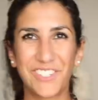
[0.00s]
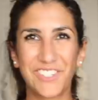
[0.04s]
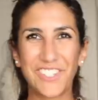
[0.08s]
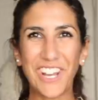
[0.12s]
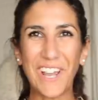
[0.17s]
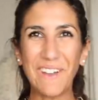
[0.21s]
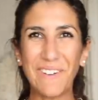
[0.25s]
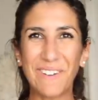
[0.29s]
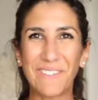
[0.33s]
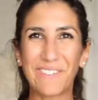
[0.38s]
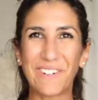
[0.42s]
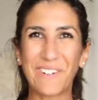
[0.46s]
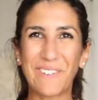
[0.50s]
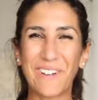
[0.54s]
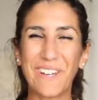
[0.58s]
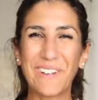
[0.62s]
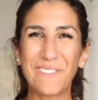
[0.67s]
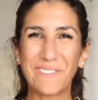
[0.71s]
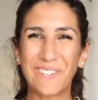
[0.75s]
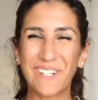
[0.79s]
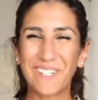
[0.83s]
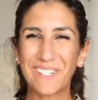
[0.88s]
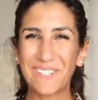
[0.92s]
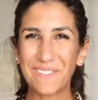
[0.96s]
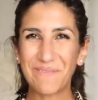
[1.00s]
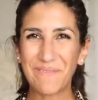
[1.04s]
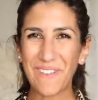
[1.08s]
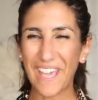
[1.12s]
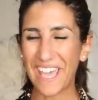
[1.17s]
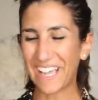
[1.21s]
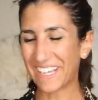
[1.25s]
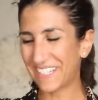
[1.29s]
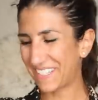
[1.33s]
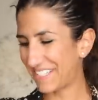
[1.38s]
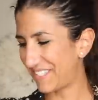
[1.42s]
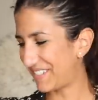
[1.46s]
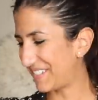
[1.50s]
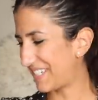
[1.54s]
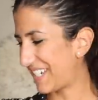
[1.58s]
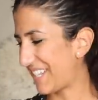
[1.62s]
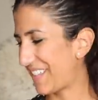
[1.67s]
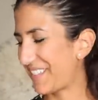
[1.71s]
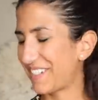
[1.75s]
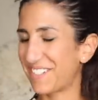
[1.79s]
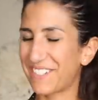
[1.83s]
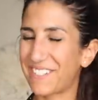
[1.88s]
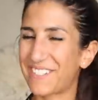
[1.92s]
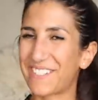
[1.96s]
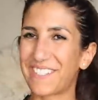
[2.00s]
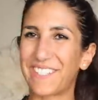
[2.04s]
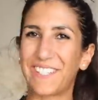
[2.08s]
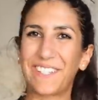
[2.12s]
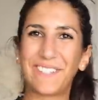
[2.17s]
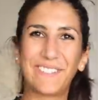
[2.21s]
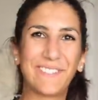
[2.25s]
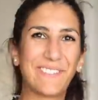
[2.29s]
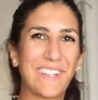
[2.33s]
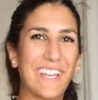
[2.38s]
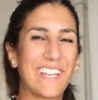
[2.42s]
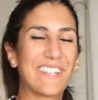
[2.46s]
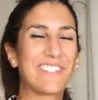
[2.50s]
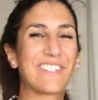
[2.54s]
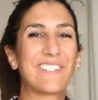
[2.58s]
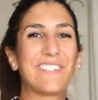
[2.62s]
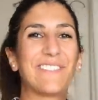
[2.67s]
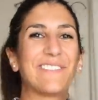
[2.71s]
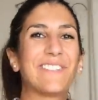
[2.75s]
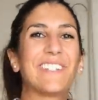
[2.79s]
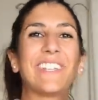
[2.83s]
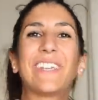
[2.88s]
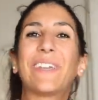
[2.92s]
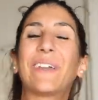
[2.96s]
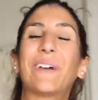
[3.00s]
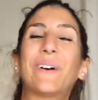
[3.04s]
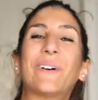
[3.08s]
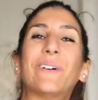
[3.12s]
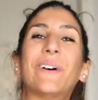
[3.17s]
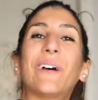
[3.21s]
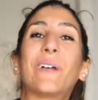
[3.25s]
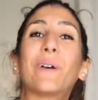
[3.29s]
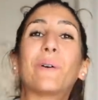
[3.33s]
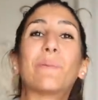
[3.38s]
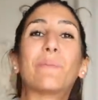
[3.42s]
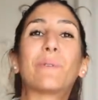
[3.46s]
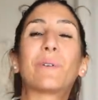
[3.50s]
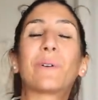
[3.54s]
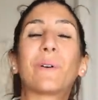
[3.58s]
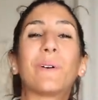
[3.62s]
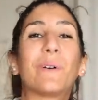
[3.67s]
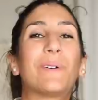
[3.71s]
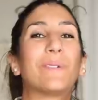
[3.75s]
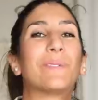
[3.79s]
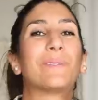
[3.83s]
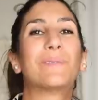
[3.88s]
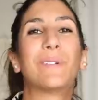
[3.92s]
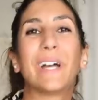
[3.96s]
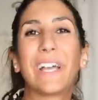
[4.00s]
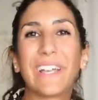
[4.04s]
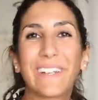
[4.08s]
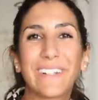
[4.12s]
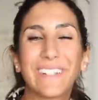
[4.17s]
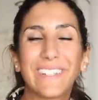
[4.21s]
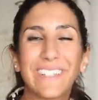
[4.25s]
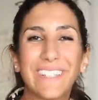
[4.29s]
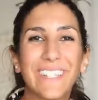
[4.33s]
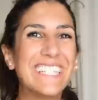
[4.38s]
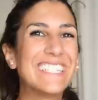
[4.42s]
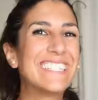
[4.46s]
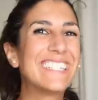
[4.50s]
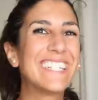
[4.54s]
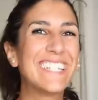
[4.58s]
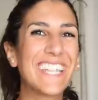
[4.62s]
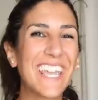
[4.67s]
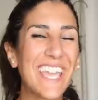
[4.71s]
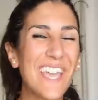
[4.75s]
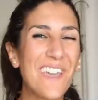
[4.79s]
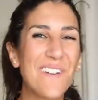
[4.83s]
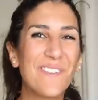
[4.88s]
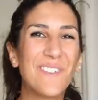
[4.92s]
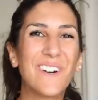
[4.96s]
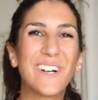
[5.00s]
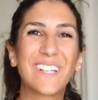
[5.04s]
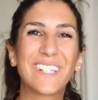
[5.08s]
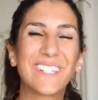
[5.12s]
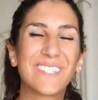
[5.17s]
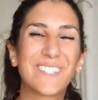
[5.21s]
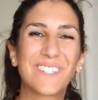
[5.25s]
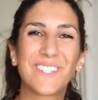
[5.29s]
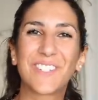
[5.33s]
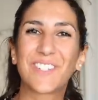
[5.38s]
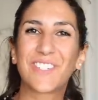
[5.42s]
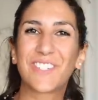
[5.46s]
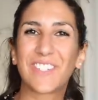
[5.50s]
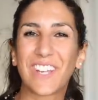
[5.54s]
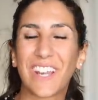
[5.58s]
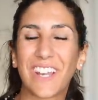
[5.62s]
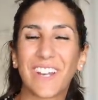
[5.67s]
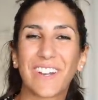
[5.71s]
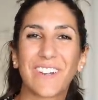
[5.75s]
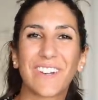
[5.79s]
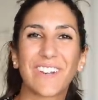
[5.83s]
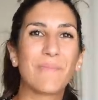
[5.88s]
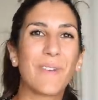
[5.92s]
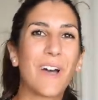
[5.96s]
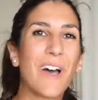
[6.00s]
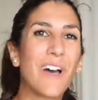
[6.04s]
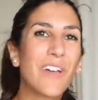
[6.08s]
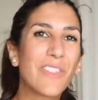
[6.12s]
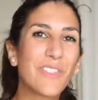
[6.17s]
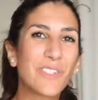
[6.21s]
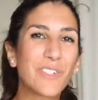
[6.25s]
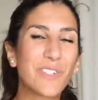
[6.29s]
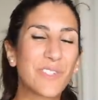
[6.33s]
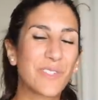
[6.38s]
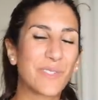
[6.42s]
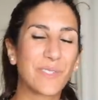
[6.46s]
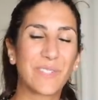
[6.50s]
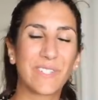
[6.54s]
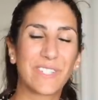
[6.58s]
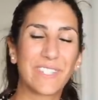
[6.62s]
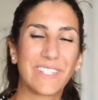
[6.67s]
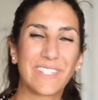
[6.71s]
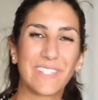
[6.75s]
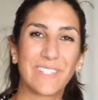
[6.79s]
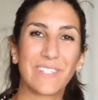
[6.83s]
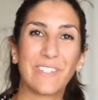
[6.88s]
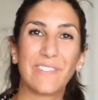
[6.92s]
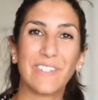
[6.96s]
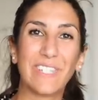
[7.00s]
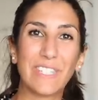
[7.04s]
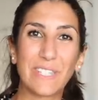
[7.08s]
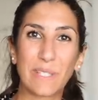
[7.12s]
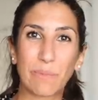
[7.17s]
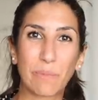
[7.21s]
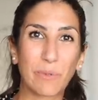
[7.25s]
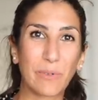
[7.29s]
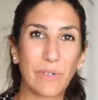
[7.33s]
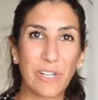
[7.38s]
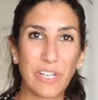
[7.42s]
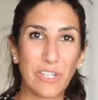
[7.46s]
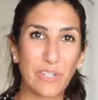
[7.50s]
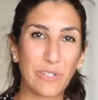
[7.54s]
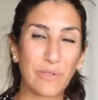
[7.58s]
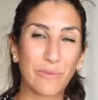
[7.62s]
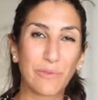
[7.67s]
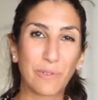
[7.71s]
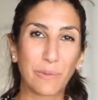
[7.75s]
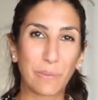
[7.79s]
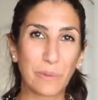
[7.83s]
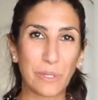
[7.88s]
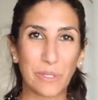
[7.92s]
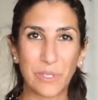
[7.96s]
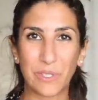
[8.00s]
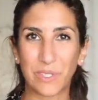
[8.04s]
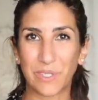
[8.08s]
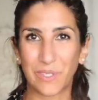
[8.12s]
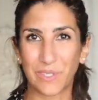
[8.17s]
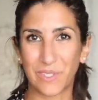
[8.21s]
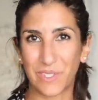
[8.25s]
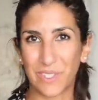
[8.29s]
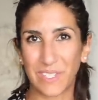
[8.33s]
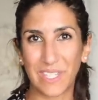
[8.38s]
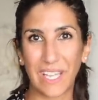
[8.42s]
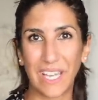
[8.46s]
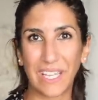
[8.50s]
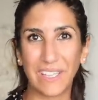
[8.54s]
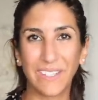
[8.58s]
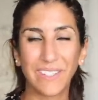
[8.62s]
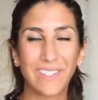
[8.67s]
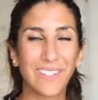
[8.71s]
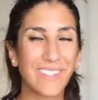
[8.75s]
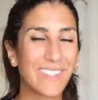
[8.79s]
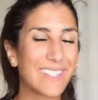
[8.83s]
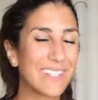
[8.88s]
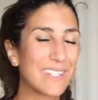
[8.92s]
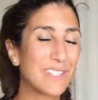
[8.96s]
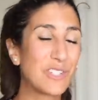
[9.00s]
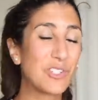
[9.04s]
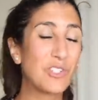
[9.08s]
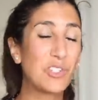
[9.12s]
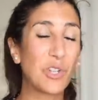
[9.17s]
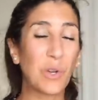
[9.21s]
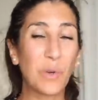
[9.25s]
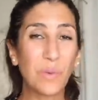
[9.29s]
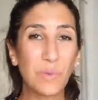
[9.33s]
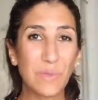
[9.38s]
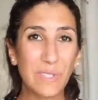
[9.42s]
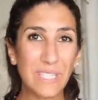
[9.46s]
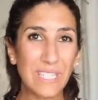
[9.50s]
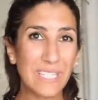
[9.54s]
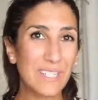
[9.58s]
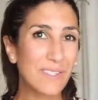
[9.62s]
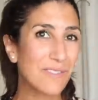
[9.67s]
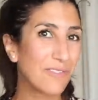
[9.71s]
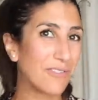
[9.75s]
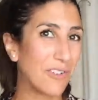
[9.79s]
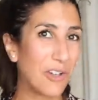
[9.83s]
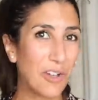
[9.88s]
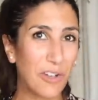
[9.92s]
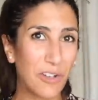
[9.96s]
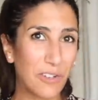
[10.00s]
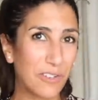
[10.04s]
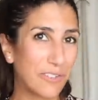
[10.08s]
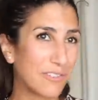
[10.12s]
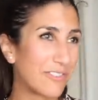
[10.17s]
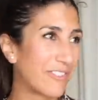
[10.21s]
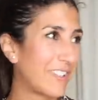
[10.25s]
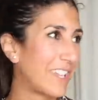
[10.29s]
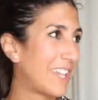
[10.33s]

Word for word: Ciao everyone, welcome back to another slow fashion video. I hope you're all well. Today I wanted to share other sources of inspiration for personal style that don't involve,